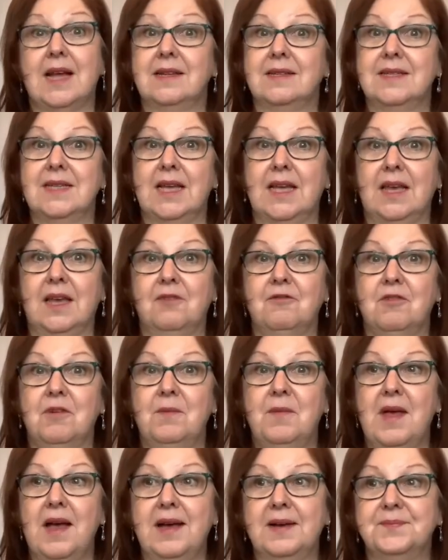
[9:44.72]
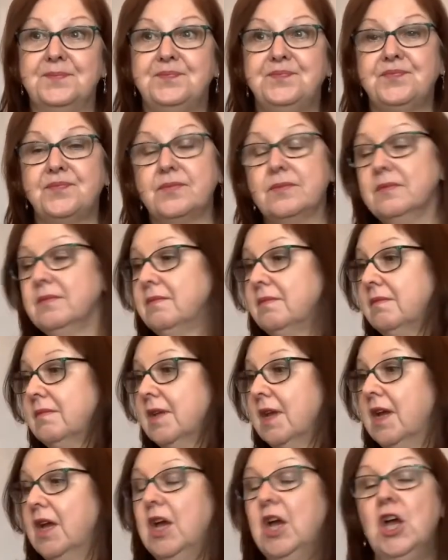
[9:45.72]
take it from there.
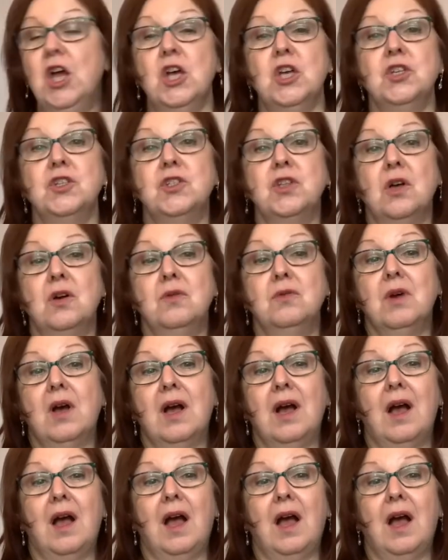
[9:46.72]
So